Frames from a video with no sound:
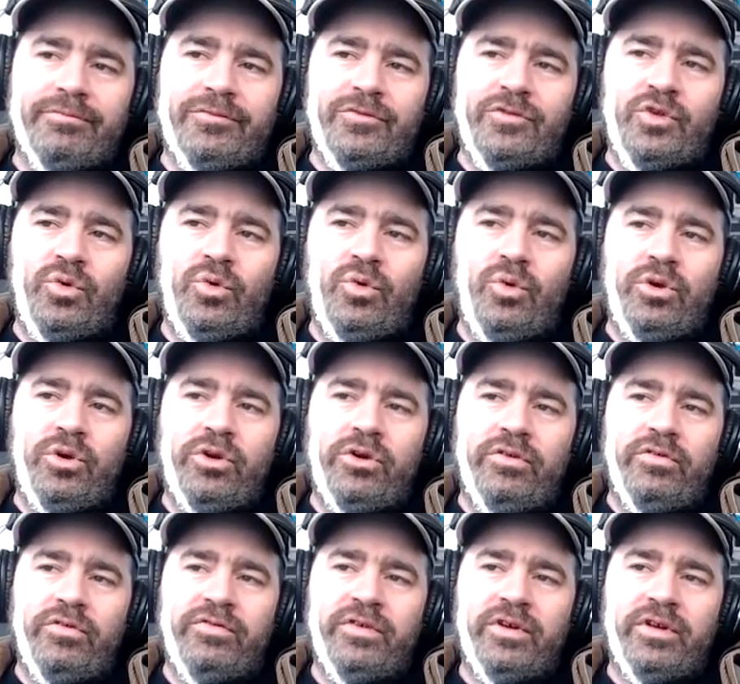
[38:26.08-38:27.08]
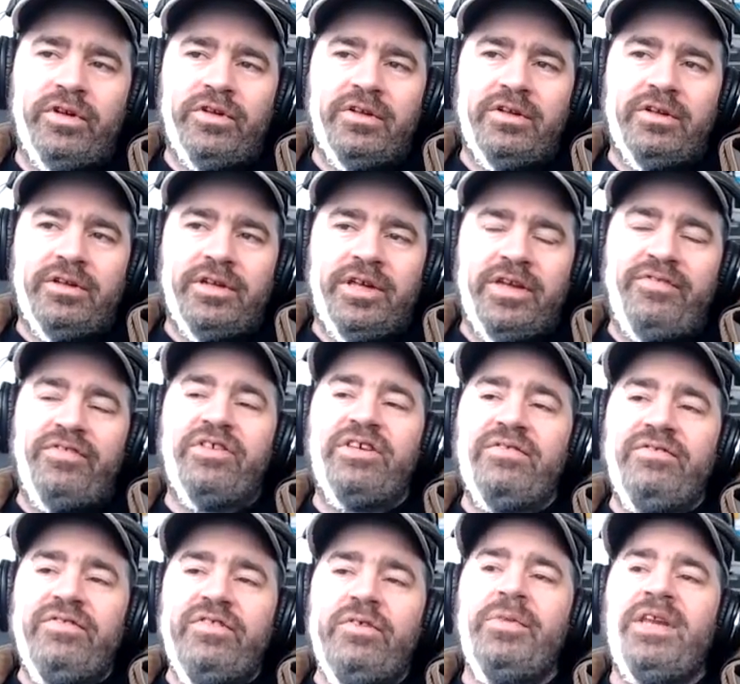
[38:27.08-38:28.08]
talk of, if you
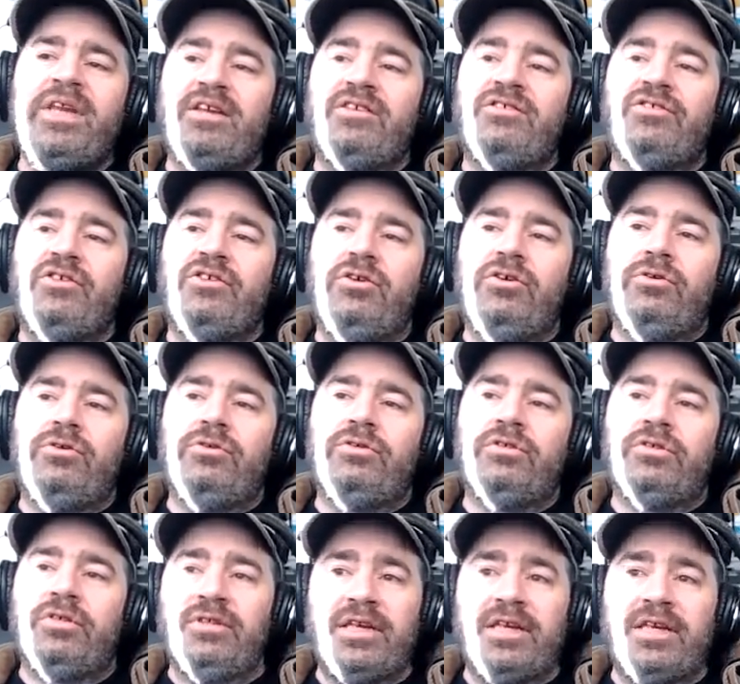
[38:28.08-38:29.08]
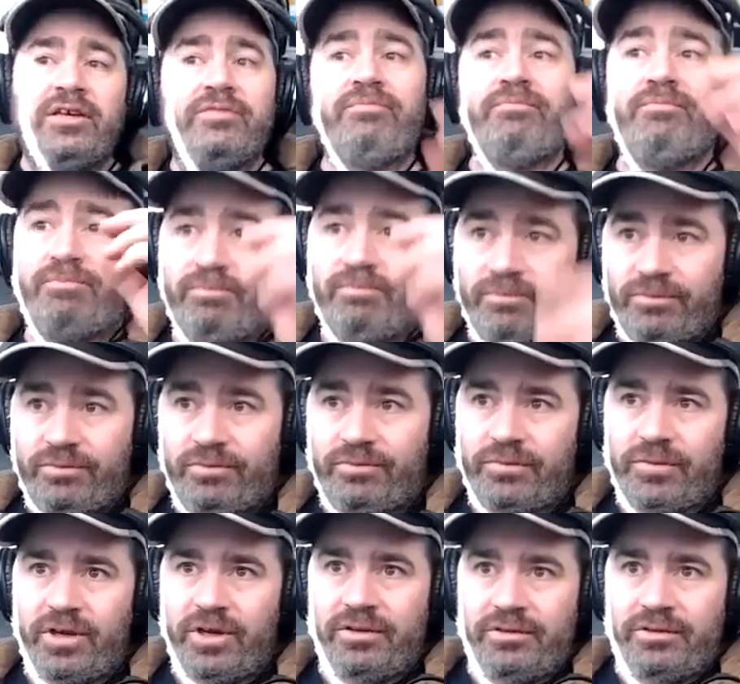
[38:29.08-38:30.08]
give them an excuse, they could
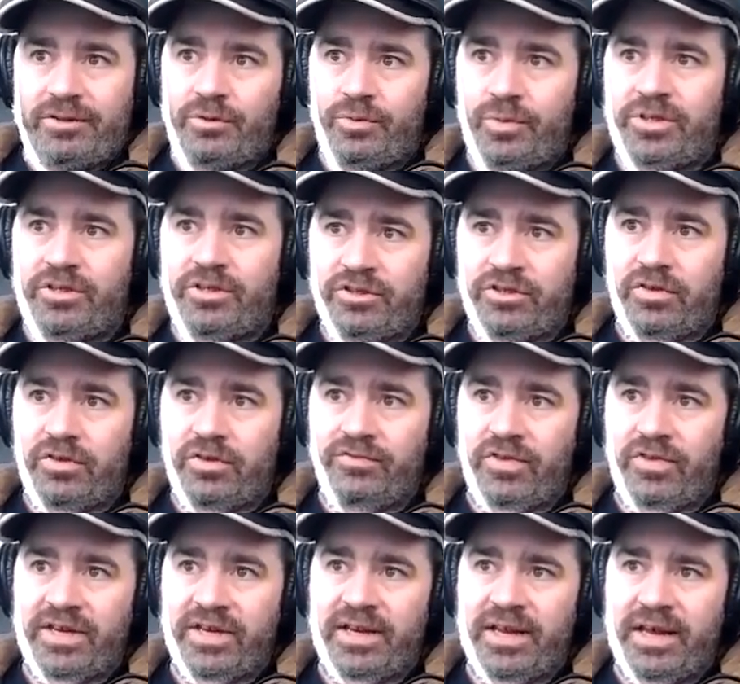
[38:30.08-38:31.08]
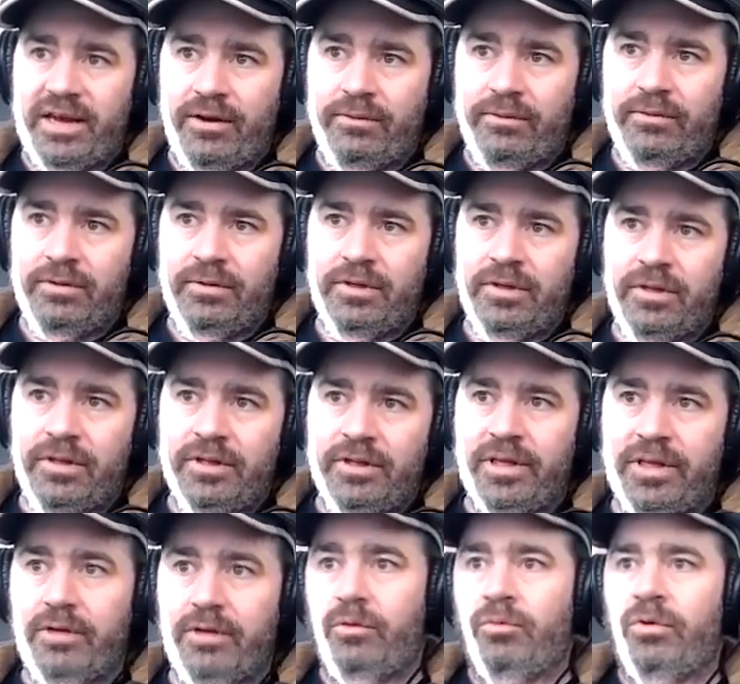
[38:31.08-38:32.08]
switch us off right now, and
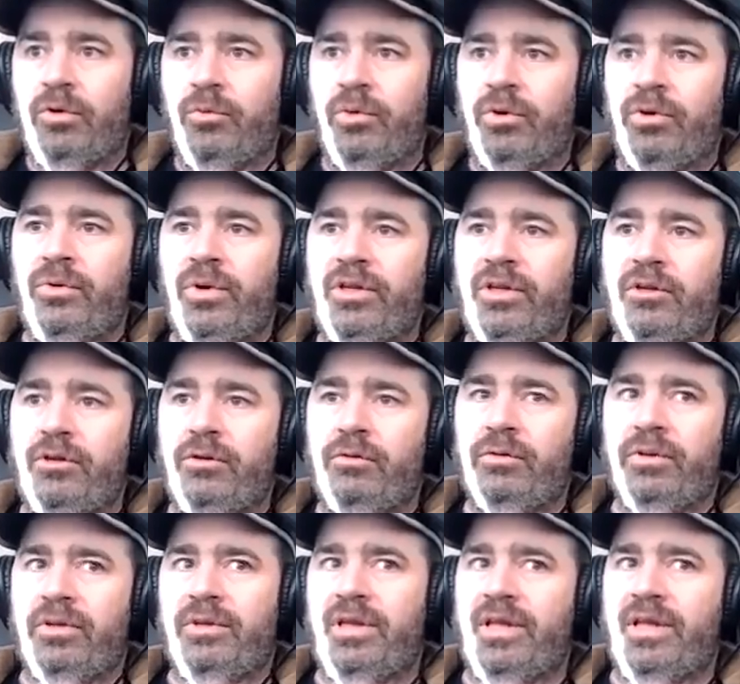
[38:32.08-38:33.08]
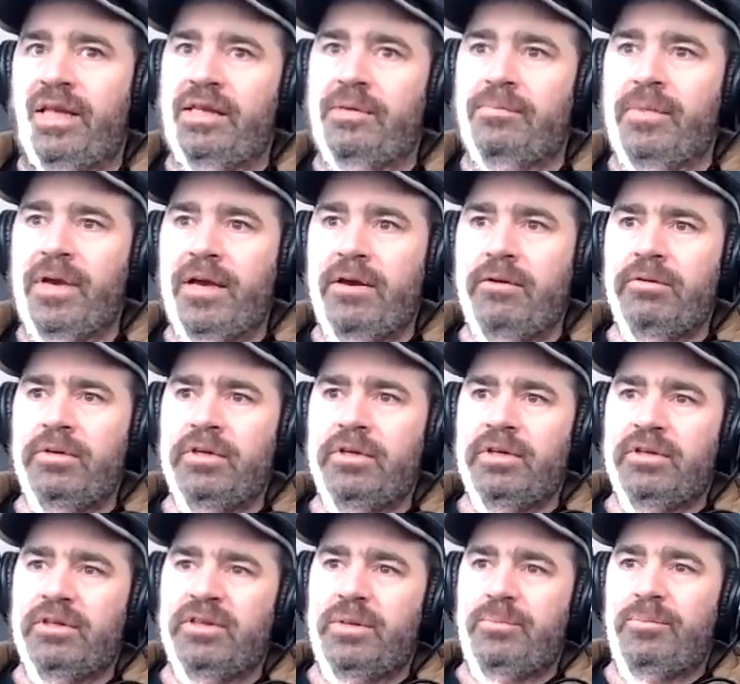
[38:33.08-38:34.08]
then what do I do? The email,
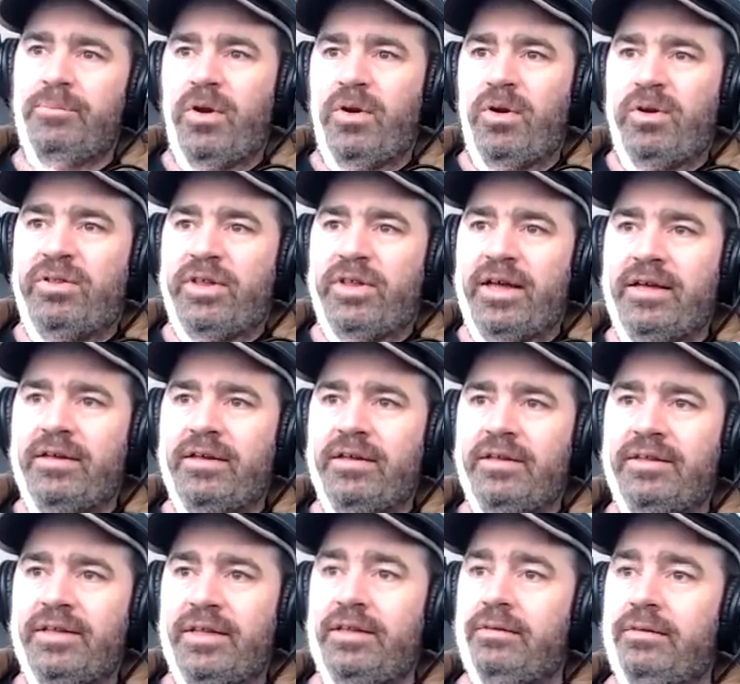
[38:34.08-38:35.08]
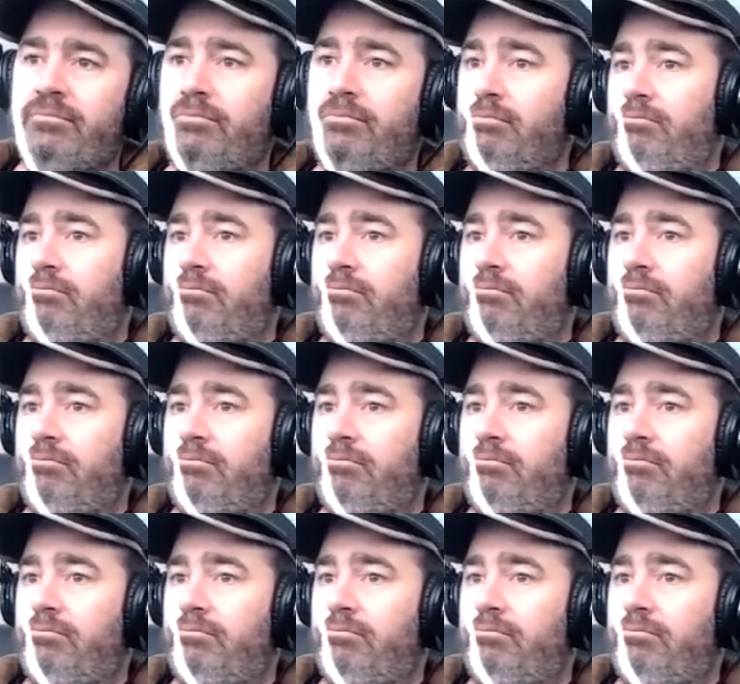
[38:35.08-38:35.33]
they block that, then